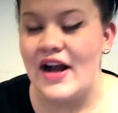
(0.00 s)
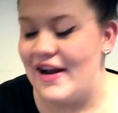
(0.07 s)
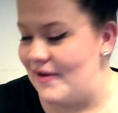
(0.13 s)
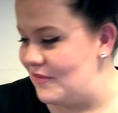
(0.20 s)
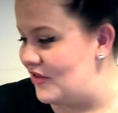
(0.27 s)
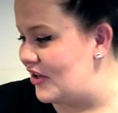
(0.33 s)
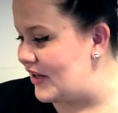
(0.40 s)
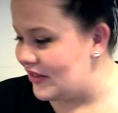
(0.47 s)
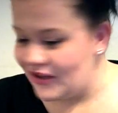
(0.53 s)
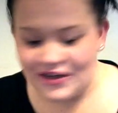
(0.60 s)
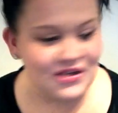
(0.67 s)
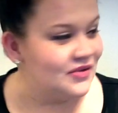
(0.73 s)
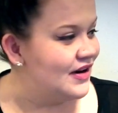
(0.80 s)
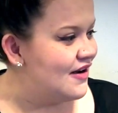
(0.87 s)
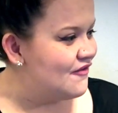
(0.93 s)
I'm like
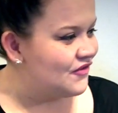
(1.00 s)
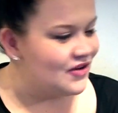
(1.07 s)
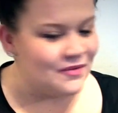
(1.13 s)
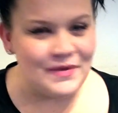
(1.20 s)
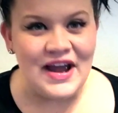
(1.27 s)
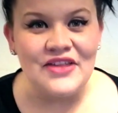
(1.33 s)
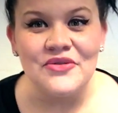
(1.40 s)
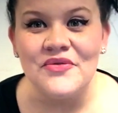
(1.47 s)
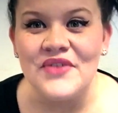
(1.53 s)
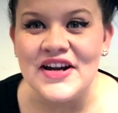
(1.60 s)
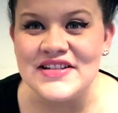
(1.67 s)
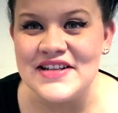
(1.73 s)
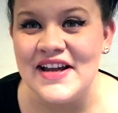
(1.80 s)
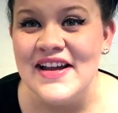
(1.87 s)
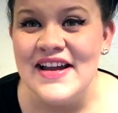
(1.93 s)
looking around for a bathroom
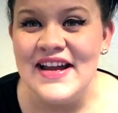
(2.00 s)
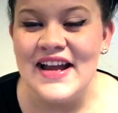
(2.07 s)
faucet.